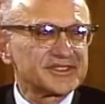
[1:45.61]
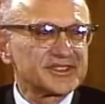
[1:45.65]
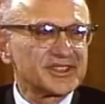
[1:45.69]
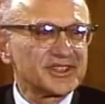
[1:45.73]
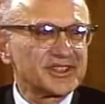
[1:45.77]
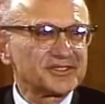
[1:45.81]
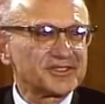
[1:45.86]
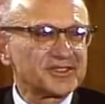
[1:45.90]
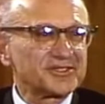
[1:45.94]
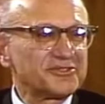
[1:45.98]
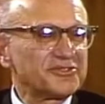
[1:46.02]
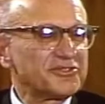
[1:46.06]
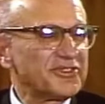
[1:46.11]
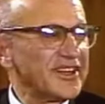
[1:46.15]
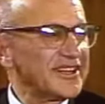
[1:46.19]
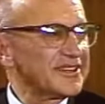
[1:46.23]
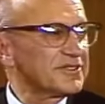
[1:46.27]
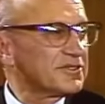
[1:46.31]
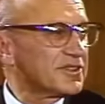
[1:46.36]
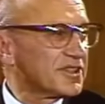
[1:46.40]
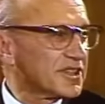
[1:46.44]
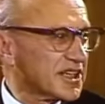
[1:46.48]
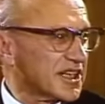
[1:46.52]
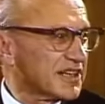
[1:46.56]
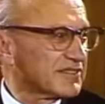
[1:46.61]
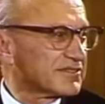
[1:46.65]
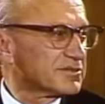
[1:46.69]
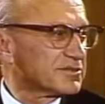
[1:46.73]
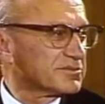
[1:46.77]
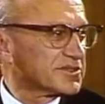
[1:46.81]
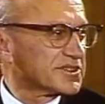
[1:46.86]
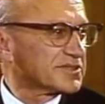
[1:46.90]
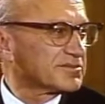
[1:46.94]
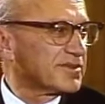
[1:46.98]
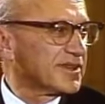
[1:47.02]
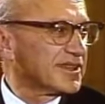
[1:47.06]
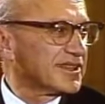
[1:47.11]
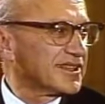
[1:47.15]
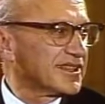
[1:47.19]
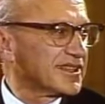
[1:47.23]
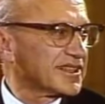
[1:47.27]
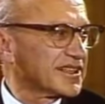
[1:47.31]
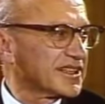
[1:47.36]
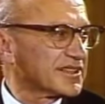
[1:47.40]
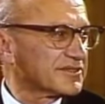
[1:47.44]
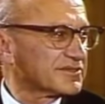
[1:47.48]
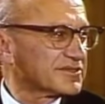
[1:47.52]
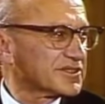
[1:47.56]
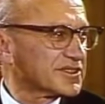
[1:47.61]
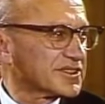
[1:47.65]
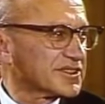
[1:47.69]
Total federal government spending never